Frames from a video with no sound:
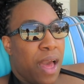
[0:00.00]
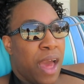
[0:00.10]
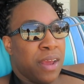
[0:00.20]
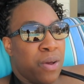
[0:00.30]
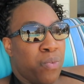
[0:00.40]

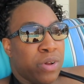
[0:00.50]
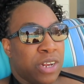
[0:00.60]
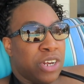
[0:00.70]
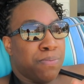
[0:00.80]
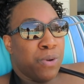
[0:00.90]
I didn't want
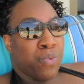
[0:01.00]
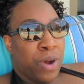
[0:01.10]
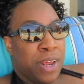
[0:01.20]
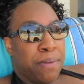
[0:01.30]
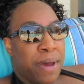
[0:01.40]
to just be
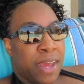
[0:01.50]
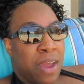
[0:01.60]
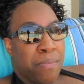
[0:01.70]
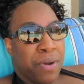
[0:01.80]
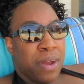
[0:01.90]
running my
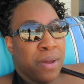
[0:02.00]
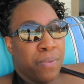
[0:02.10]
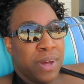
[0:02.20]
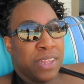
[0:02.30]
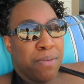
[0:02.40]
camera and
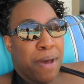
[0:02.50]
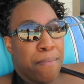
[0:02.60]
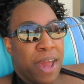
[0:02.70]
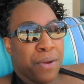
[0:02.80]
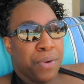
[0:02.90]
wasting my
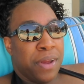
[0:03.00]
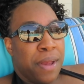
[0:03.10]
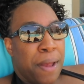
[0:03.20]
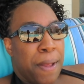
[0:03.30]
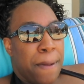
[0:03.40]
battery.
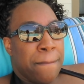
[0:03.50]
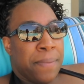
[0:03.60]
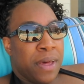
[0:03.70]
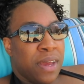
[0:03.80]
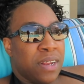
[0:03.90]

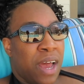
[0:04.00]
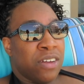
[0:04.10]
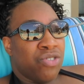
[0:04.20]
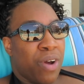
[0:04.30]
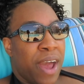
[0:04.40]
But
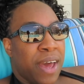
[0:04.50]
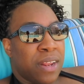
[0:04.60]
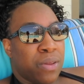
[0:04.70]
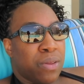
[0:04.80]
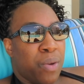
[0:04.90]
I
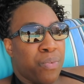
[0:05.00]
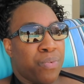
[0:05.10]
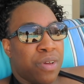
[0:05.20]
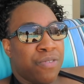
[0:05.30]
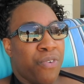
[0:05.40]
tried
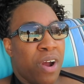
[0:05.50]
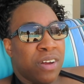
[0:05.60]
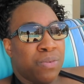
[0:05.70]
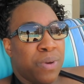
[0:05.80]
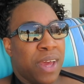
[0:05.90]
as far
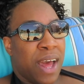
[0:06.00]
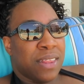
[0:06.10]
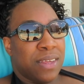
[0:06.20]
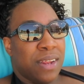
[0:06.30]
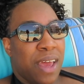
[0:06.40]
as we
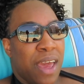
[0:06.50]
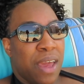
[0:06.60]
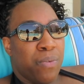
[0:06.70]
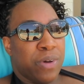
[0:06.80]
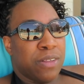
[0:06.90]
got
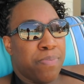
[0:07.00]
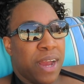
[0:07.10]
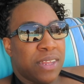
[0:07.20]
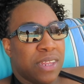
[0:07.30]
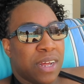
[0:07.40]
today was
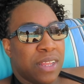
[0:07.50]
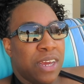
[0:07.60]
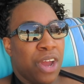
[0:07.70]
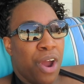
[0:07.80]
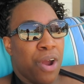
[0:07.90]

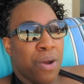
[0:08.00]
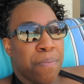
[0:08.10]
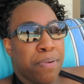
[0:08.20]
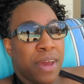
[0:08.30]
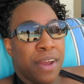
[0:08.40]
basically her
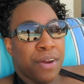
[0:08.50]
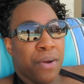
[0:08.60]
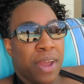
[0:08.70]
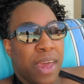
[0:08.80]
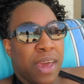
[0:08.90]
putting
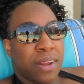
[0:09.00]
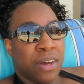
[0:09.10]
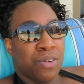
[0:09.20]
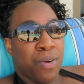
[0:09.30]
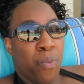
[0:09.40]
her head
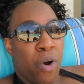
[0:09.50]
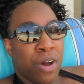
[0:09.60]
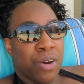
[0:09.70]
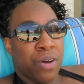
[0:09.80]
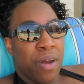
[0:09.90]
under the
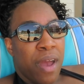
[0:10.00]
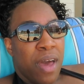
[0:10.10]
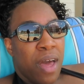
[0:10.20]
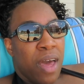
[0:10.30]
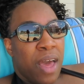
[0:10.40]
water
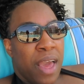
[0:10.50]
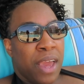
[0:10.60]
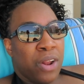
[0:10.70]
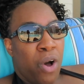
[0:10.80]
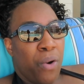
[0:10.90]

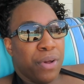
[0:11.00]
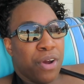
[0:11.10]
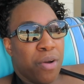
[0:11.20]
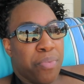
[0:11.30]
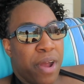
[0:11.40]
and holding
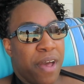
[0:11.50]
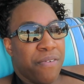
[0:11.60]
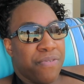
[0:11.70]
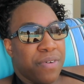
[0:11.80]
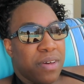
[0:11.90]
her breath.